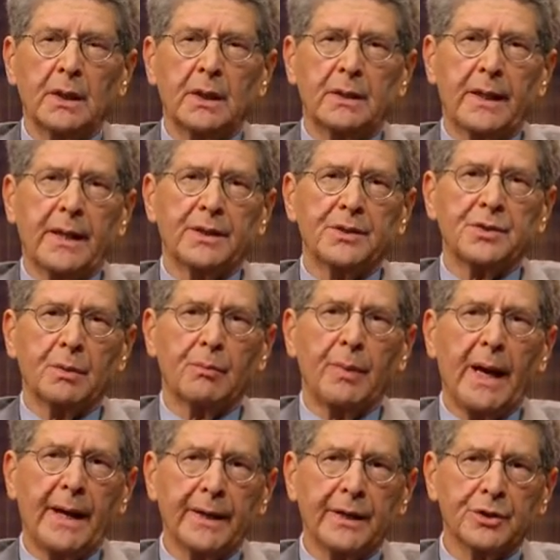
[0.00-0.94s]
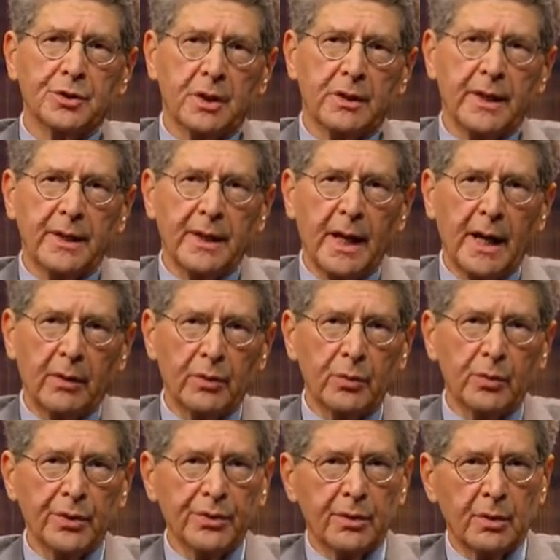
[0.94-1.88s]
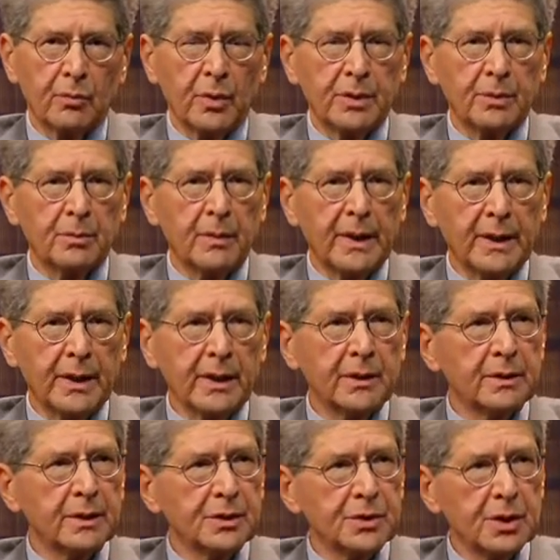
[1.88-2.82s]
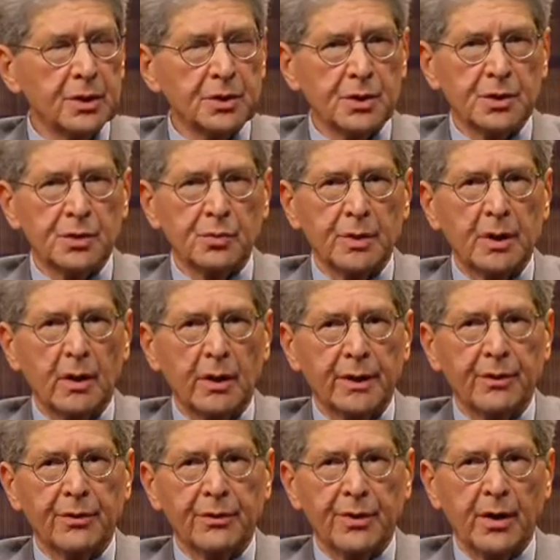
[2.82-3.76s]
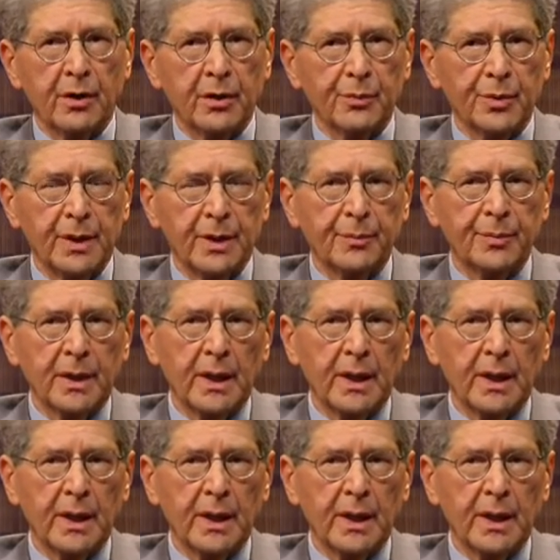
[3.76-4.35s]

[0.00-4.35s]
and that is the baggage that they carry with them when making decisions regarding therapy.